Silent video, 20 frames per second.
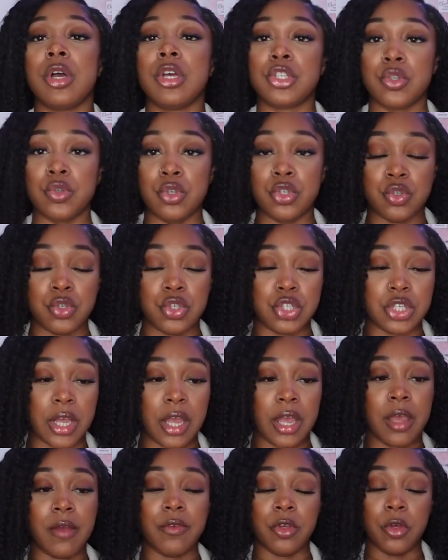As soon as you
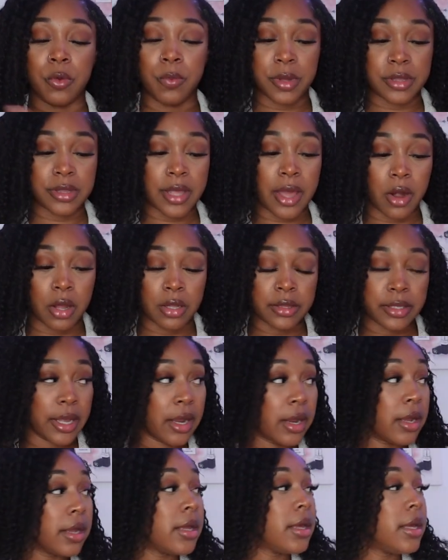shave, you put that on
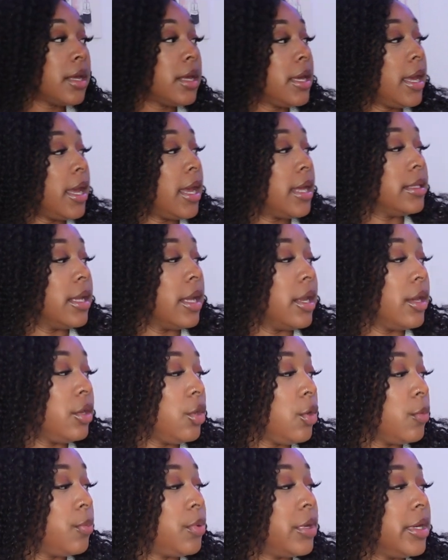there, and then
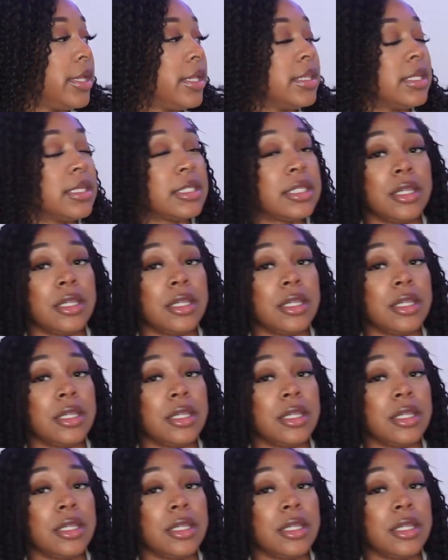you put in this